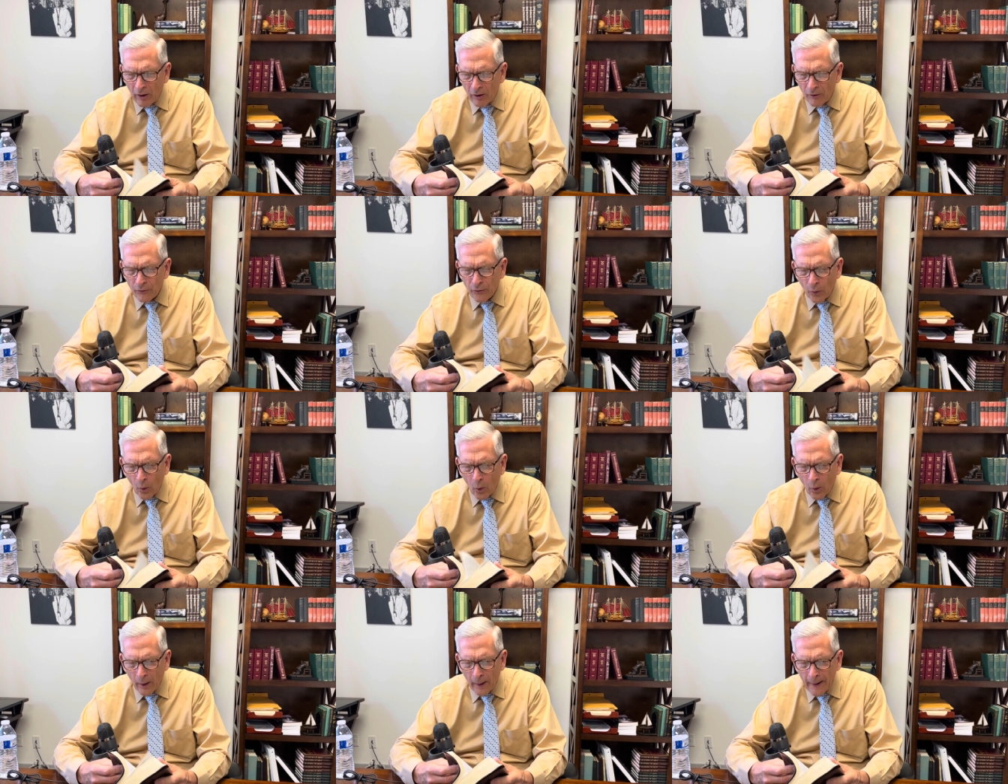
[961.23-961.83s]
or
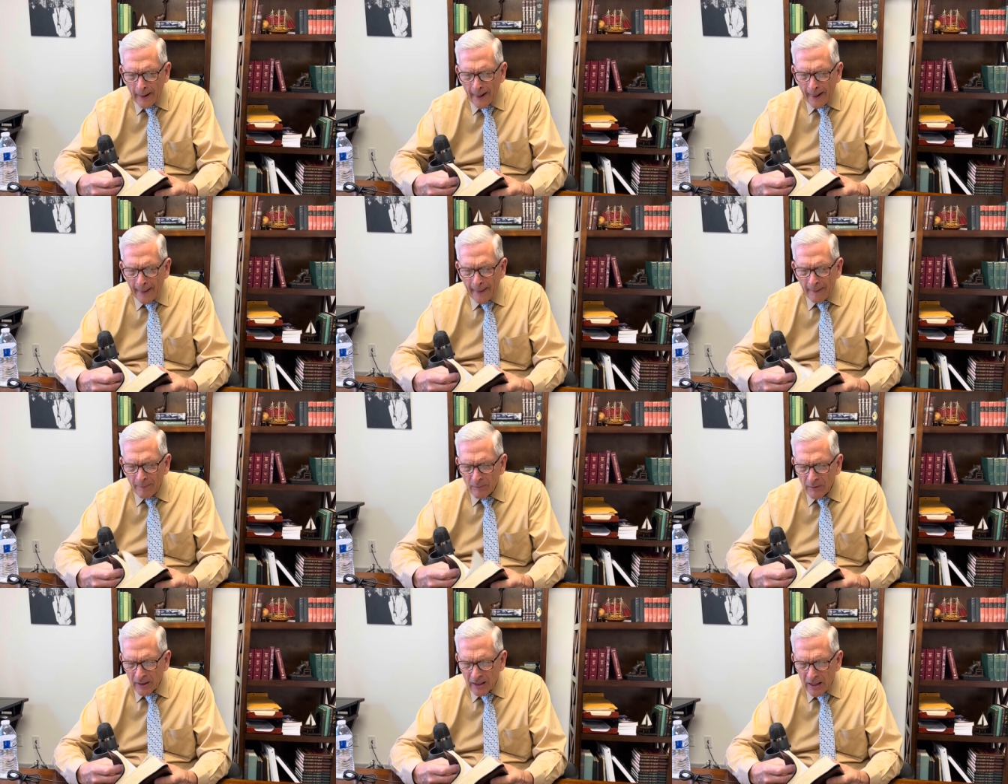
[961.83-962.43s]
four,
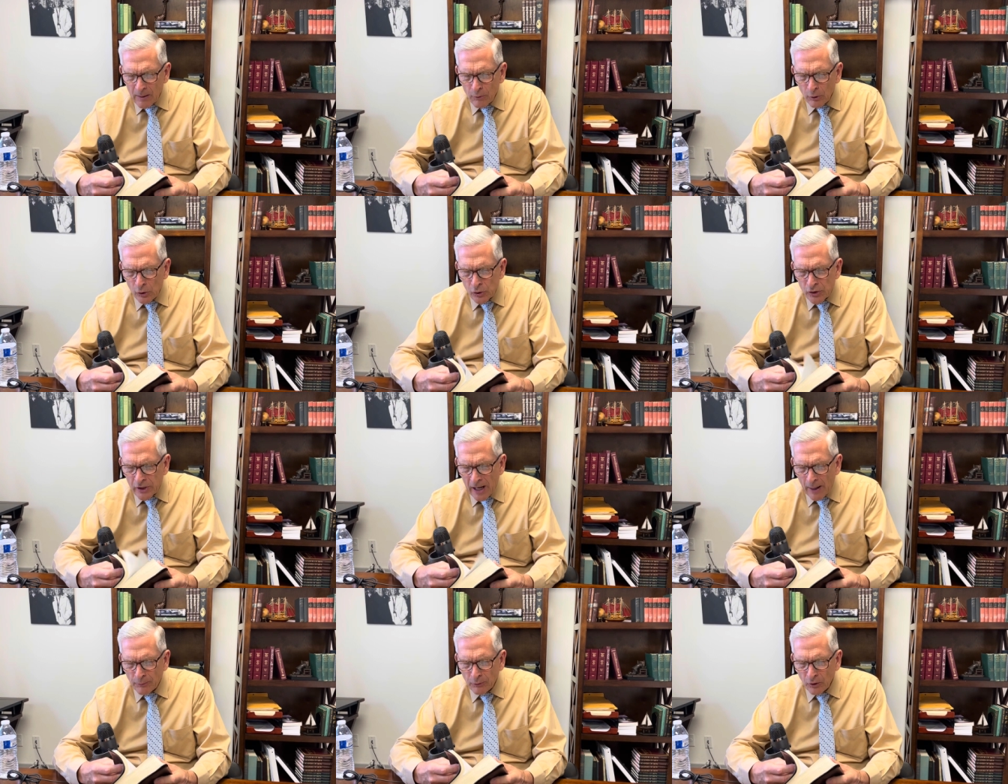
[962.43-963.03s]
Hebrews
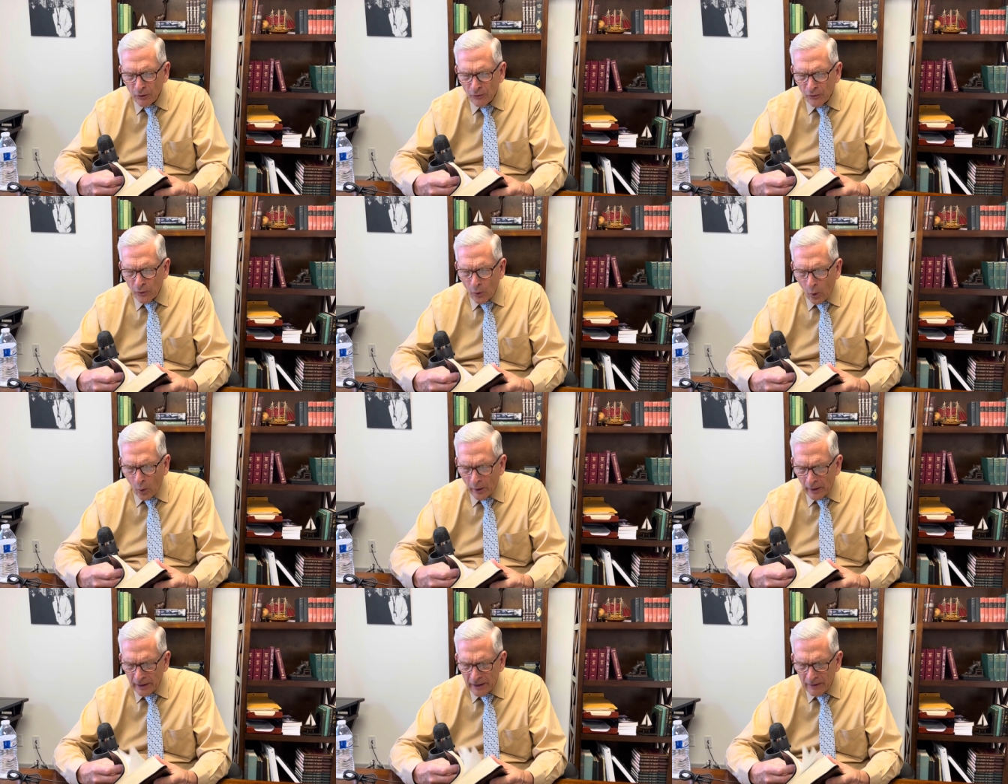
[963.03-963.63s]
chapter
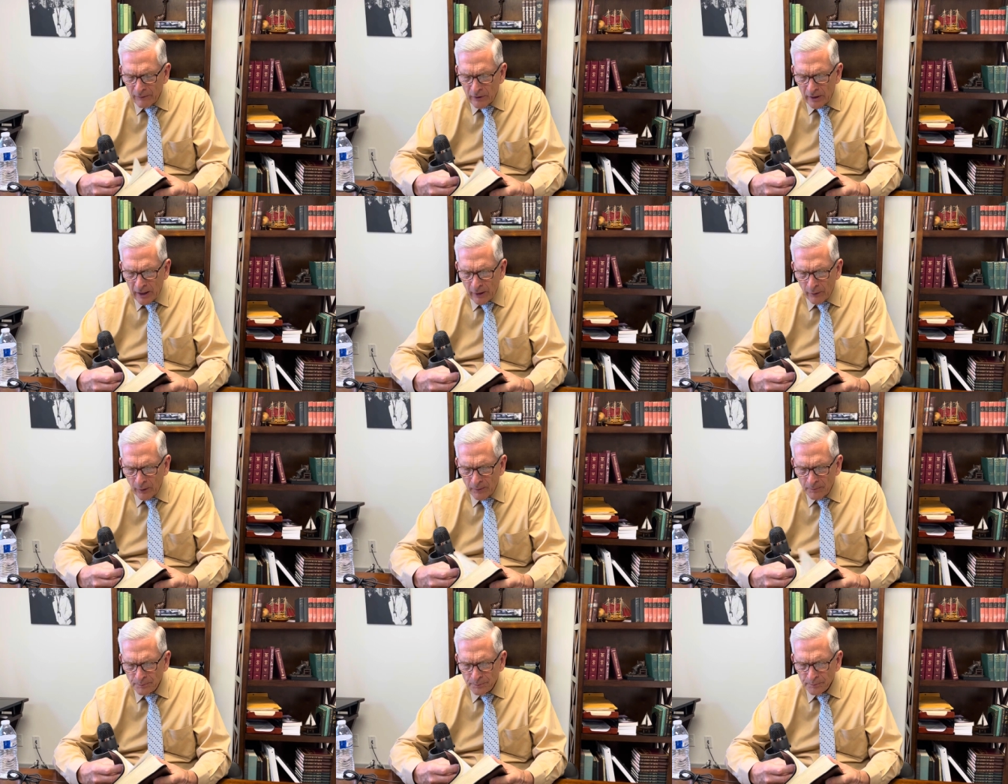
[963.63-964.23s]
four, and I'll give you
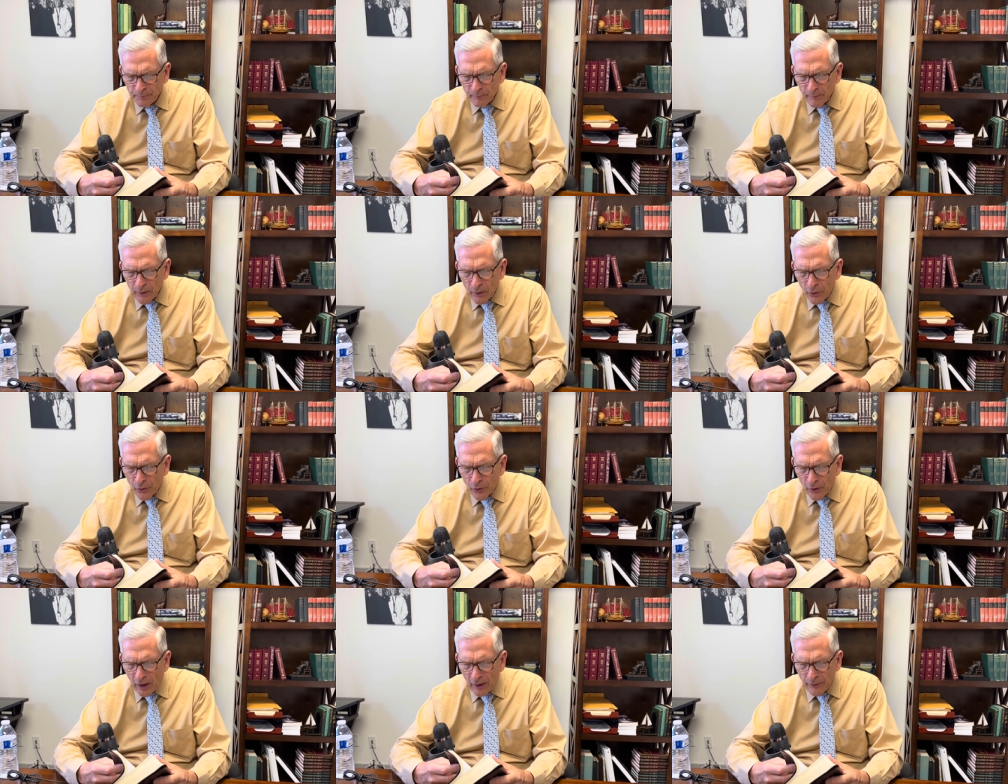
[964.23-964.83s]
another
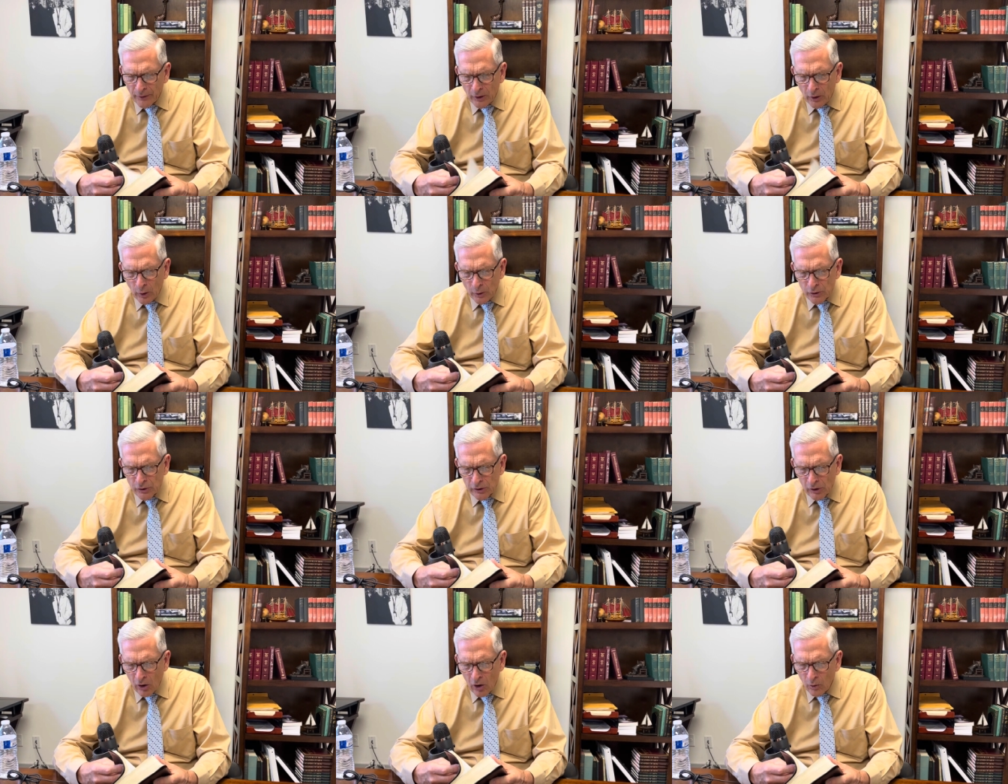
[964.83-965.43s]
thought that
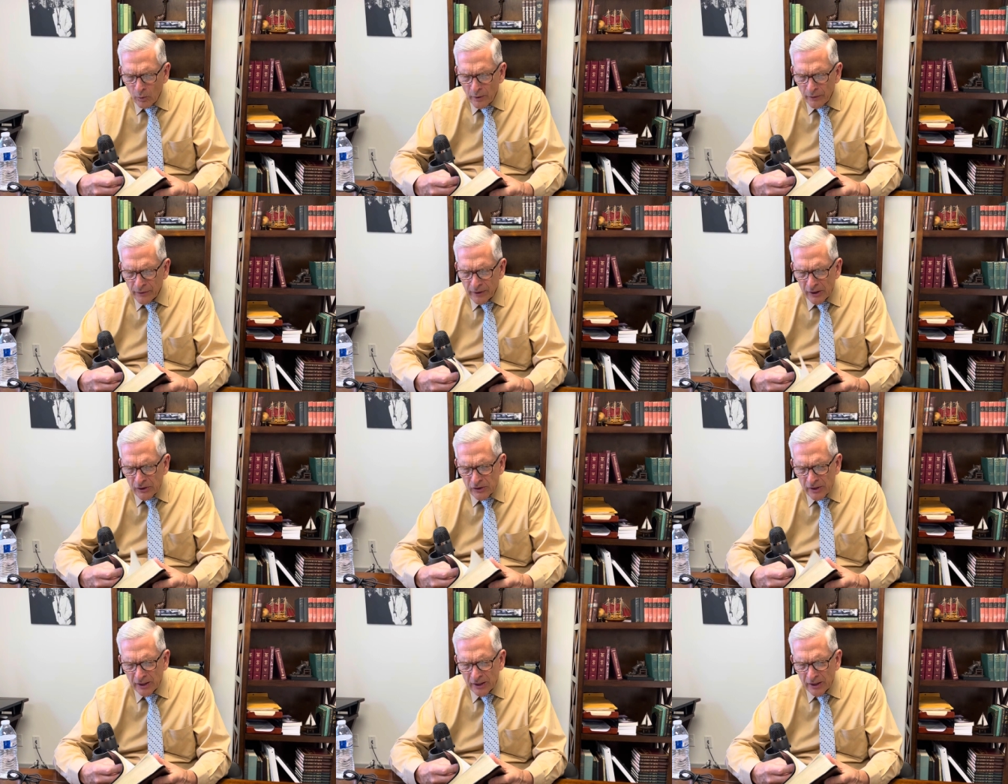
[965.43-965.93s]
goes along with this.